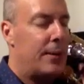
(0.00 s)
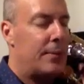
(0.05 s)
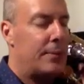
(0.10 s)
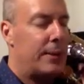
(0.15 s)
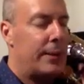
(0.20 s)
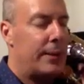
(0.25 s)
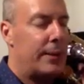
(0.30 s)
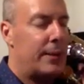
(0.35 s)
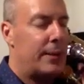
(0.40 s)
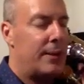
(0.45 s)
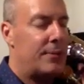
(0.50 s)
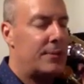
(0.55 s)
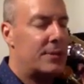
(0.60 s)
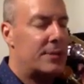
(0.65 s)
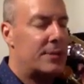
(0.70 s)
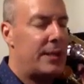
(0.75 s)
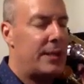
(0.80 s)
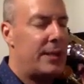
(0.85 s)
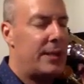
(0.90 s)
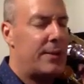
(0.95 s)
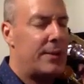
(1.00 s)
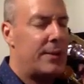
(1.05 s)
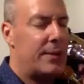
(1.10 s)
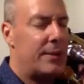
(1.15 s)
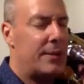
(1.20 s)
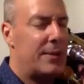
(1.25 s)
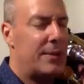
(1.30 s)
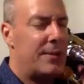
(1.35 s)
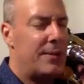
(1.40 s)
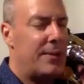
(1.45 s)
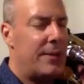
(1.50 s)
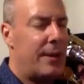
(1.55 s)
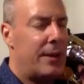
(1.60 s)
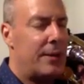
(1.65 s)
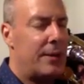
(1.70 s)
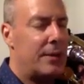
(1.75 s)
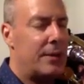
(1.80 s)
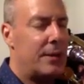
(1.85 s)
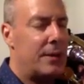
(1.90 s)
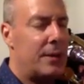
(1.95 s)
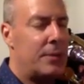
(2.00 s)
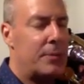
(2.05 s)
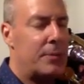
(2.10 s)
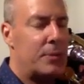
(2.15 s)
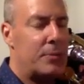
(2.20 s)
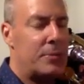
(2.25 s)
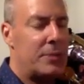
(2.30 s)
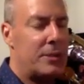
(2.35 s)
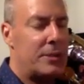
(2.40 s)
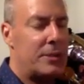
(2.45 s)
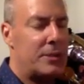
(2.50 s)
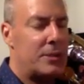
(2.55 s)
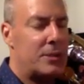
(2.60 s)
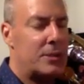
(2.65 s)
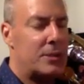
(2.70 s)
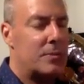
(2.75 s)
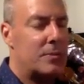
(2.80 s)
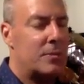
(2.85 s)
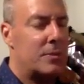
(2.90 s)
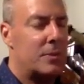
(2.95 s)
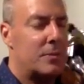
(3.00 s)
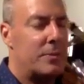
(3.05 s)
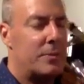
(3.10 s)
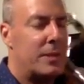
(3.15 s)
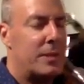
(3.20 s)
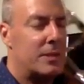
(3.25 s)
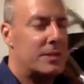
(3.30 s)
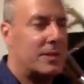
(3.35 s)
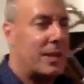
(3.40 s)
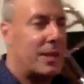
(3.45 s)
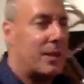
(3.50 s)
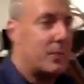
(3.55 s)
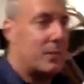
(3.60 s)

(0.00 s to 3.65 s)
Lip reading: And I'll have to say that that upper pitch to me is not